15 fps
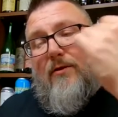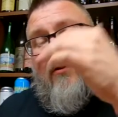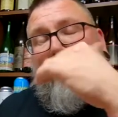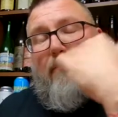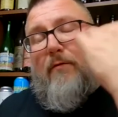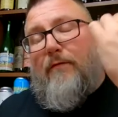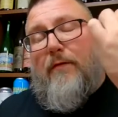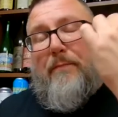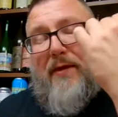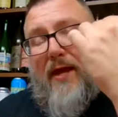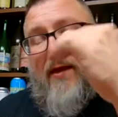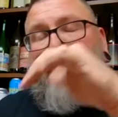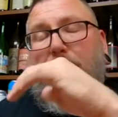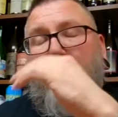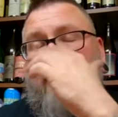or moved to
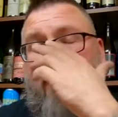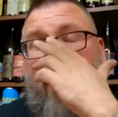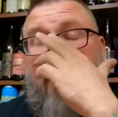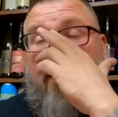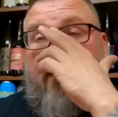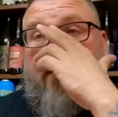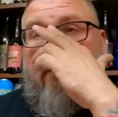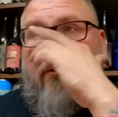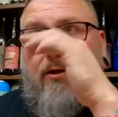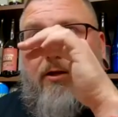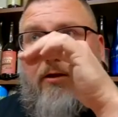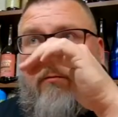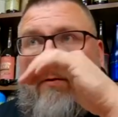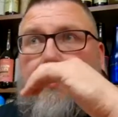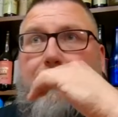PA when I was a kid. So
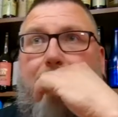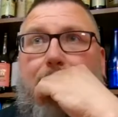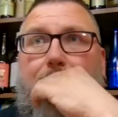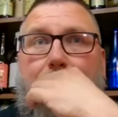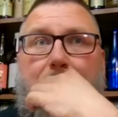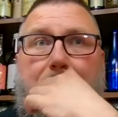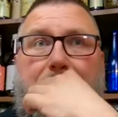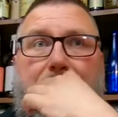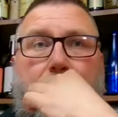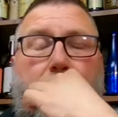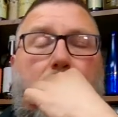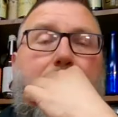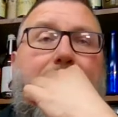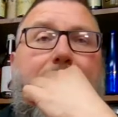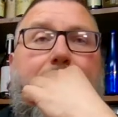right now I'm up in
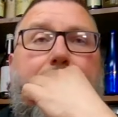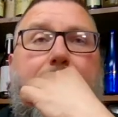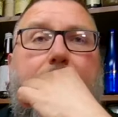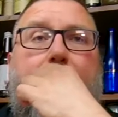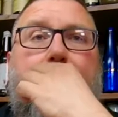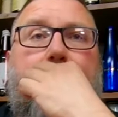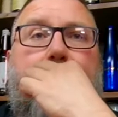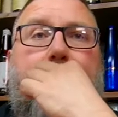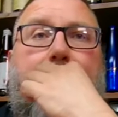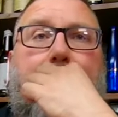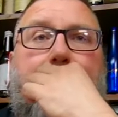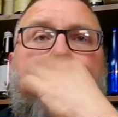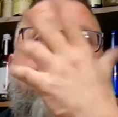Warren County, New Jersey.